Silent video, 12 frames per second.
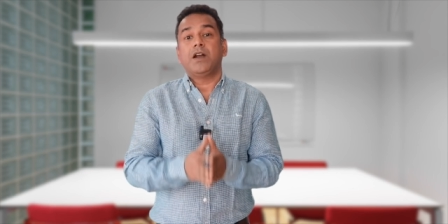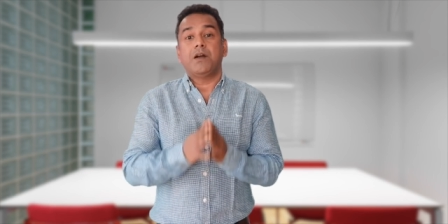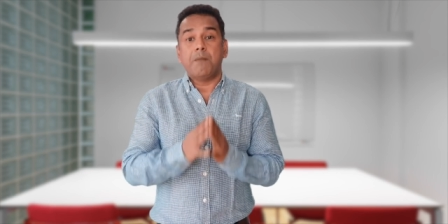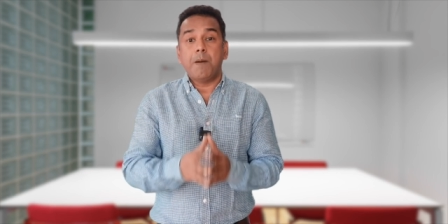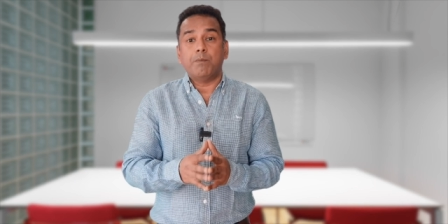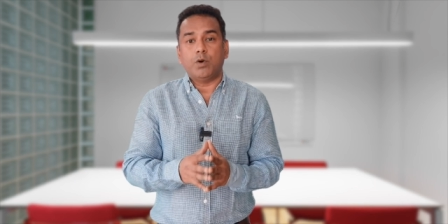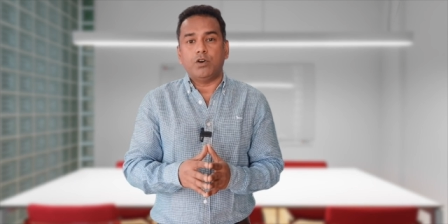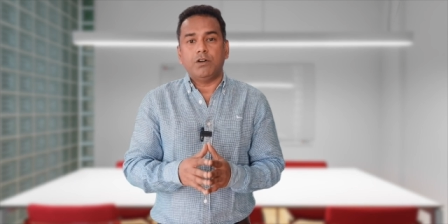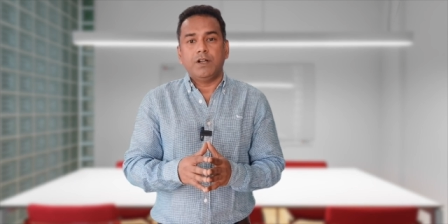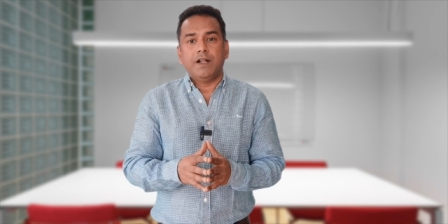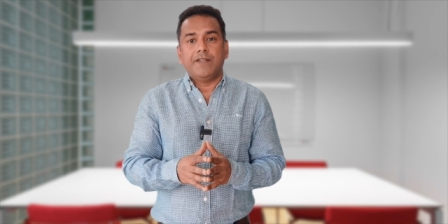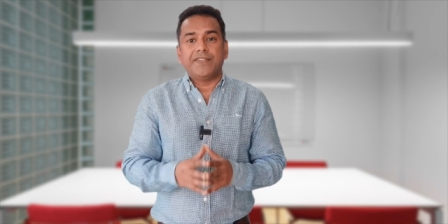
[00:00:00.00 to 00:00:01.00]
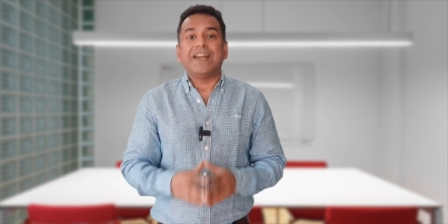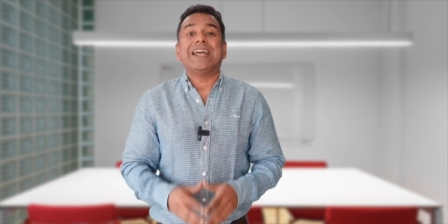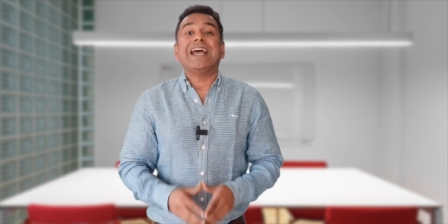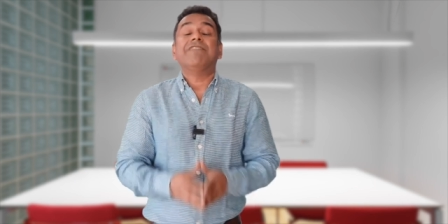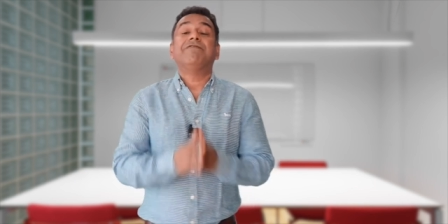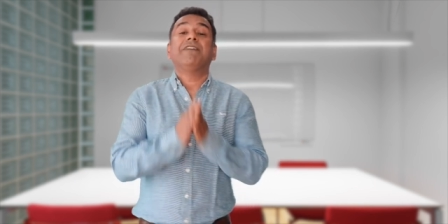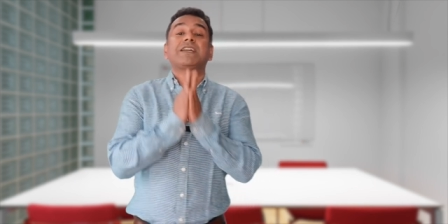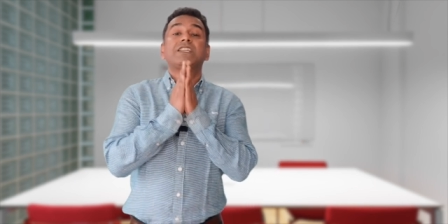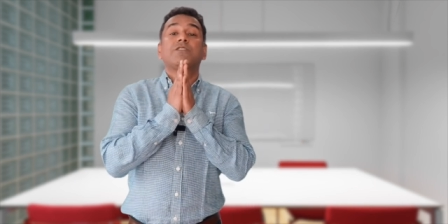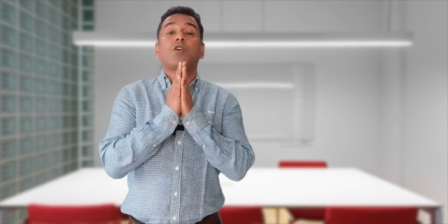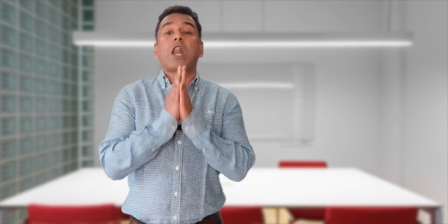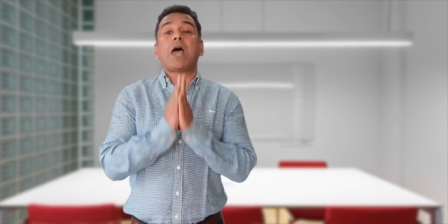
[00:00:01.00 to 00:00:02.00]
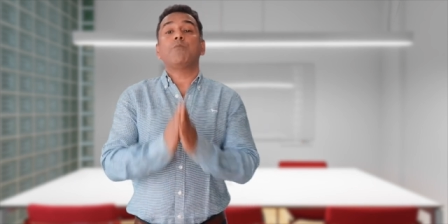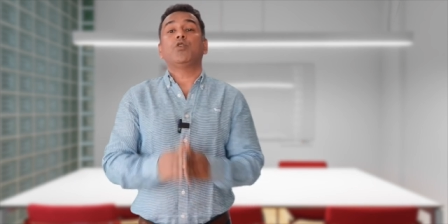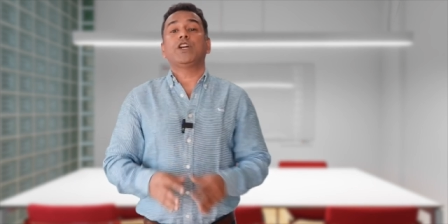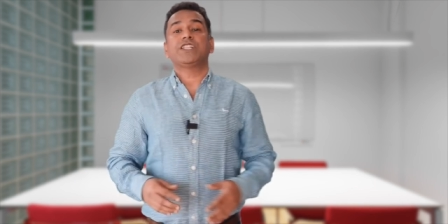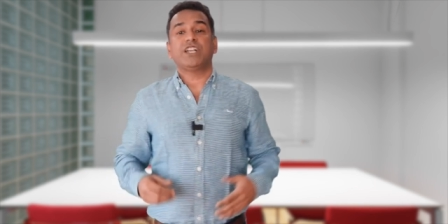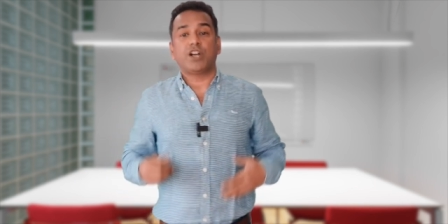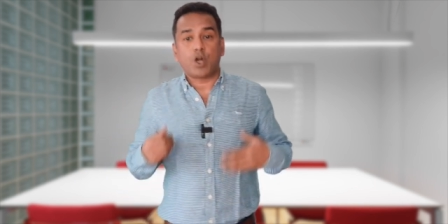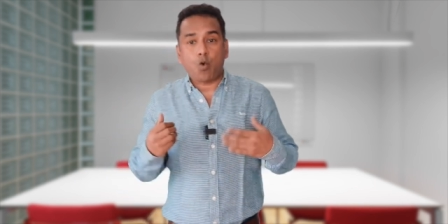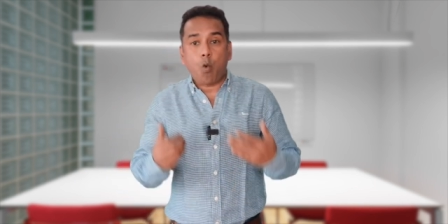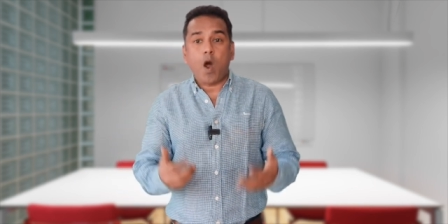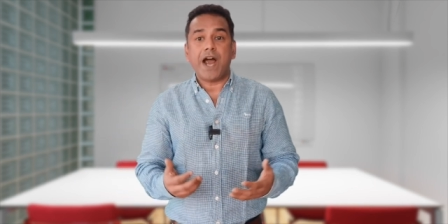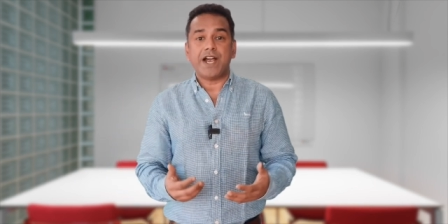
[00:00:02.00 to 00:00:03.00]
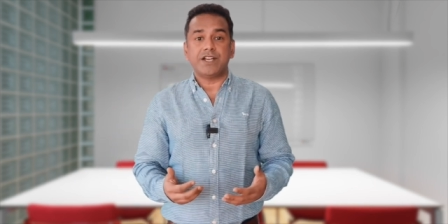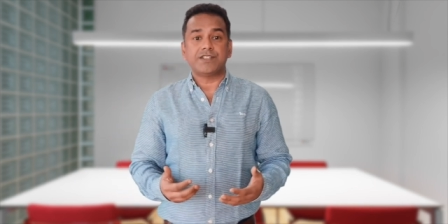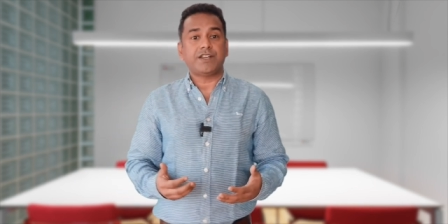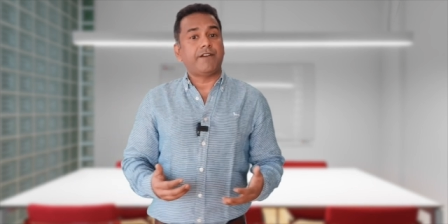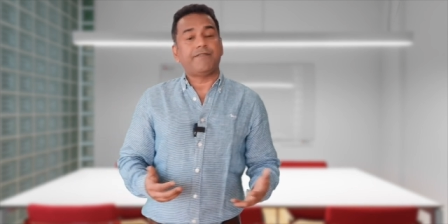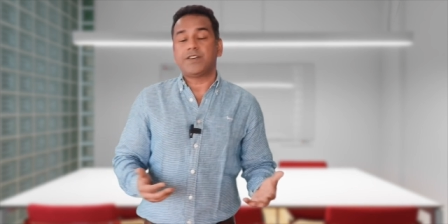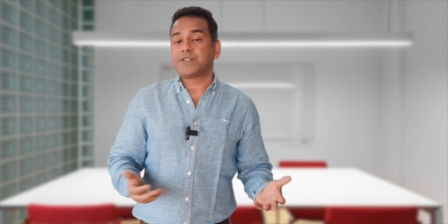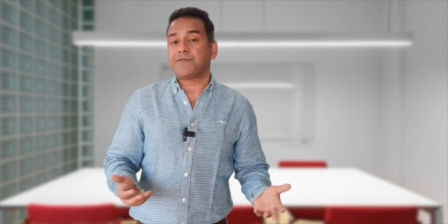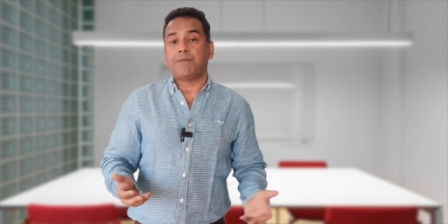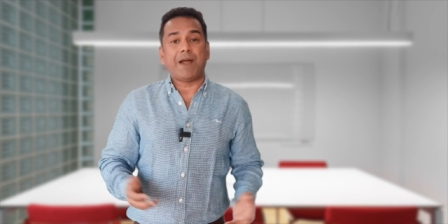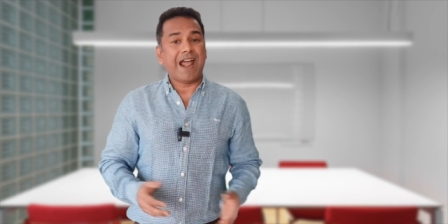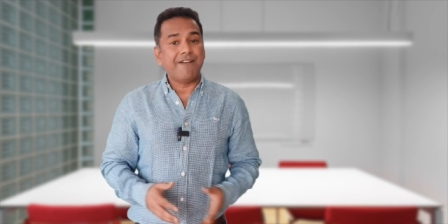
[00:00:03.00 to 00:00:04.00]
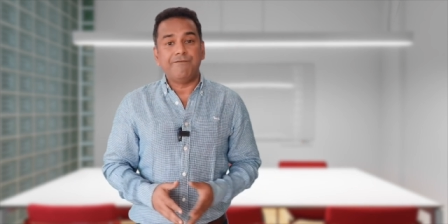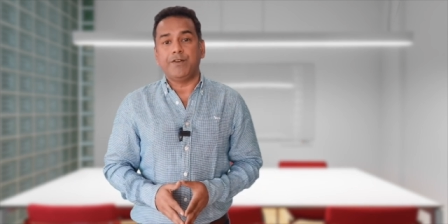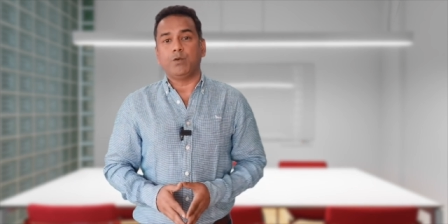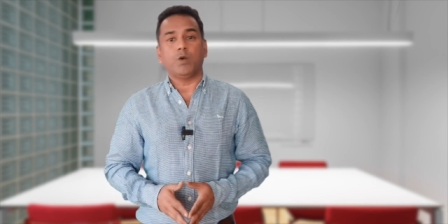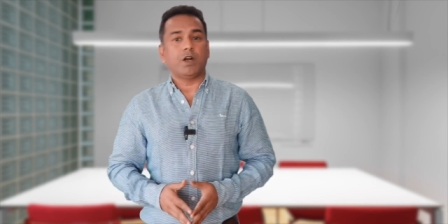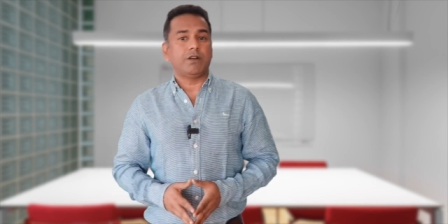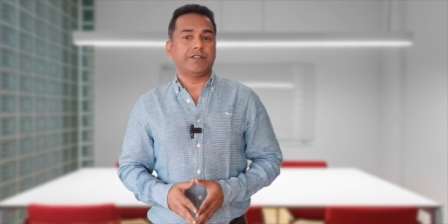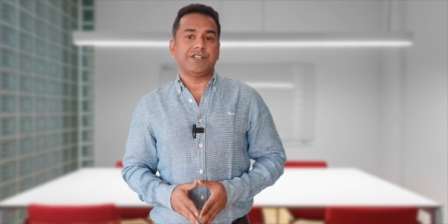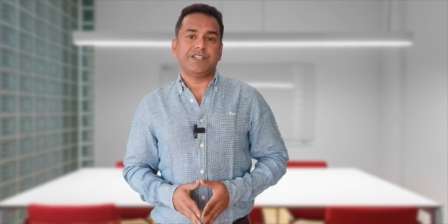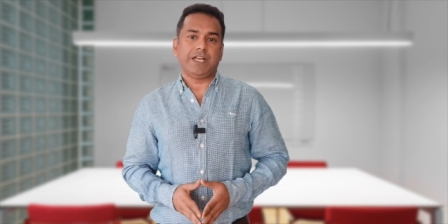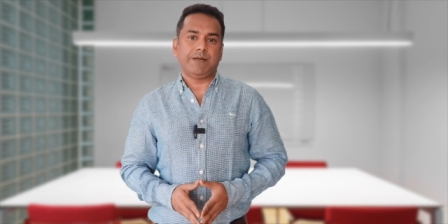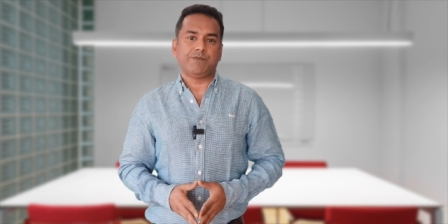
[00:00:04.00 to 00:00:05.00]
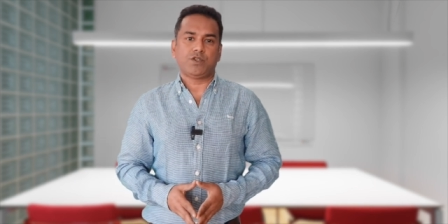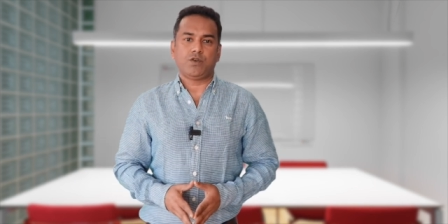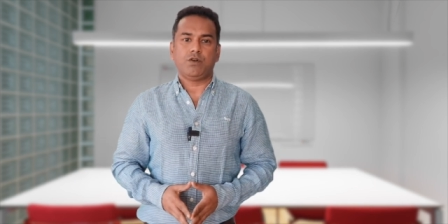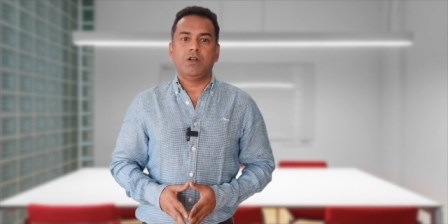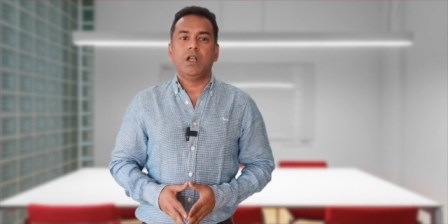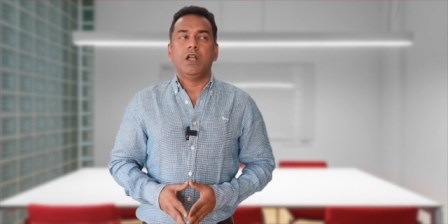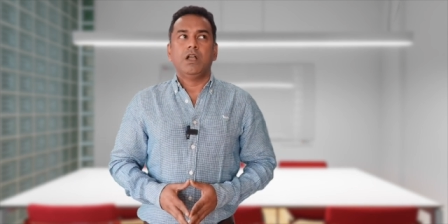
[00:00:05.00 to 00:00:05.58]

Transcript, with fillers: Remember that effective collaboration requires efforts from everyone on the team, so